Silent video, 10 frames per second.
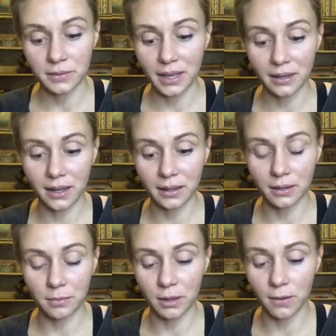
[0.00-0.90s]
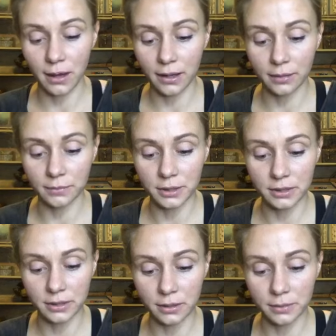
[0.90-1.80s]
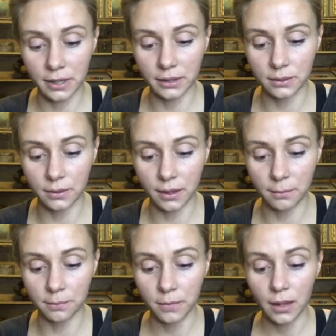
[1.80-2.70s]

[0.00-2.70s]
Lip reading: And that could be why I'm just still obsessed with them.